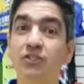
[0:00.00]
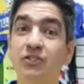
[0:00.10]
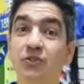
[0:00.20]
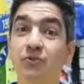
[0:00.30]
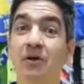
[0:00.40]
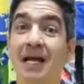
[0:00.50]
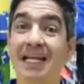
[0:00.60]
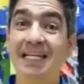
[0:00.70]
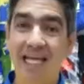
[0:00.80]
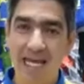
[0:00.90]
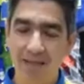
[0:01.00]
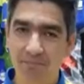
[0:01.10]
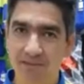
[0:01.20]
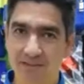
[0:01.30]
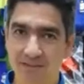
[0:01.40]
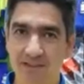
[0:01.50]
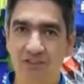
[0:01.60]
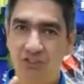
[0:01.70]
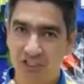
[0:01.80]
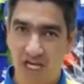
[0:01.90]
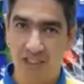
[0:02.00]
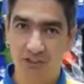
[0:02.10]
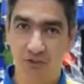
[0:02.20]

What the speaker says: to games challenge,